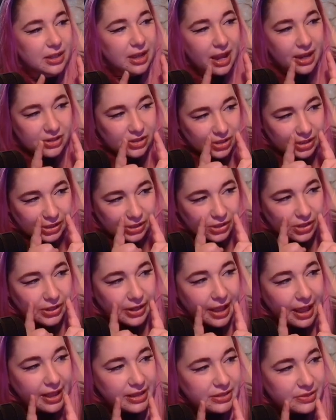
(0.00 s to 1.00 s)
actually not
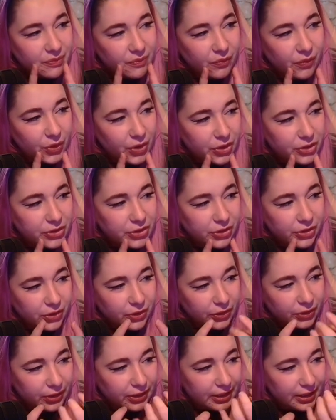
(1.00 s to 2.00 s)
as
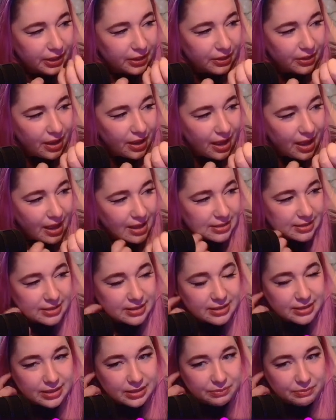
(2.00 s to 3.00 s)
vertically
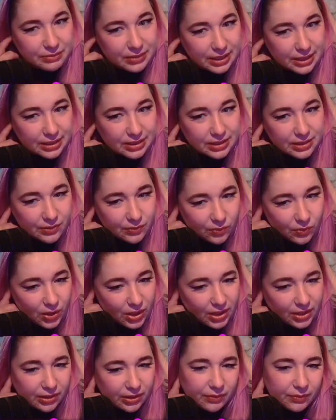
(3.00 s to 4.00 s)
as the male
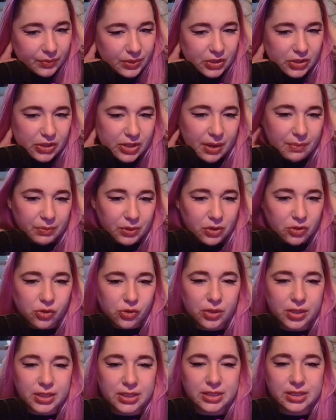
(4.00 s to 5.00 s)
one, which I'm not
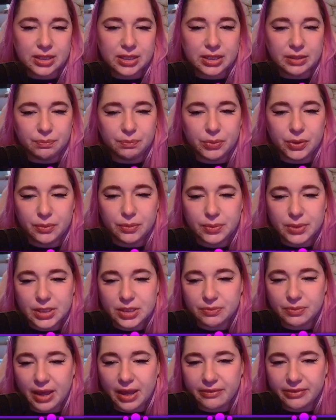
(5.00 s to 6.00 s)
sure is in
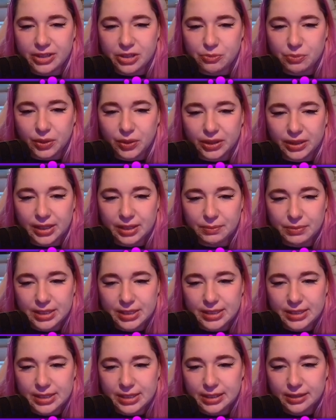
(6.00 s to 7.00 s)
purpose. We have the small
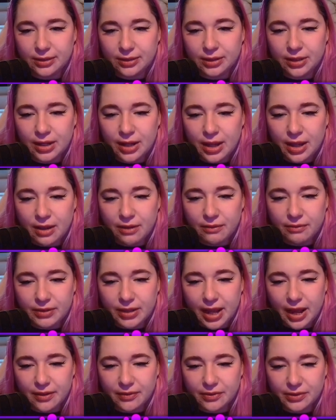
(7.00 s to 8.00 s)
nibbles here.
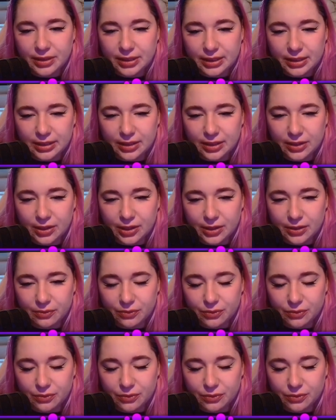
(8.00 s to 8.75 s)
We have the